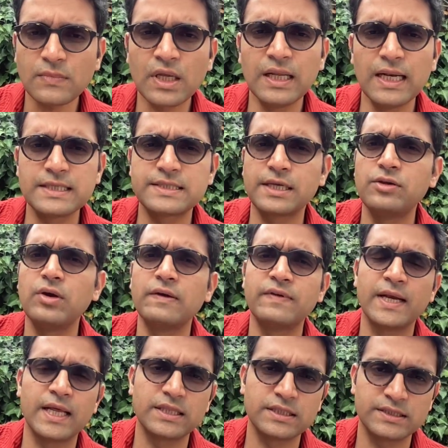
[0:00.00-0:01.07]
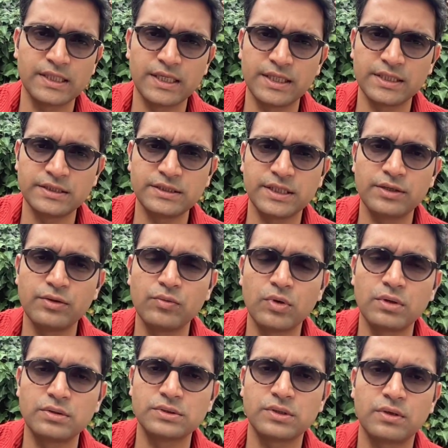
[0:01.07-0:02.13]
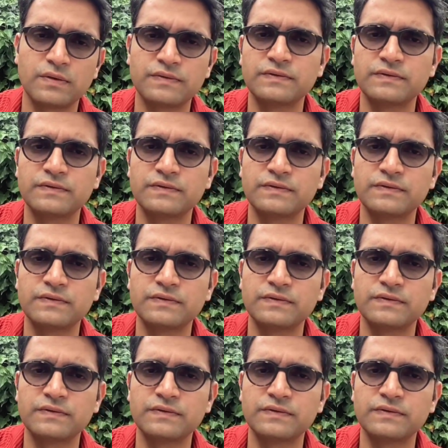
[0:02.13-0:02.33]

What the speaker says: let's say you have another sentence and you want to sort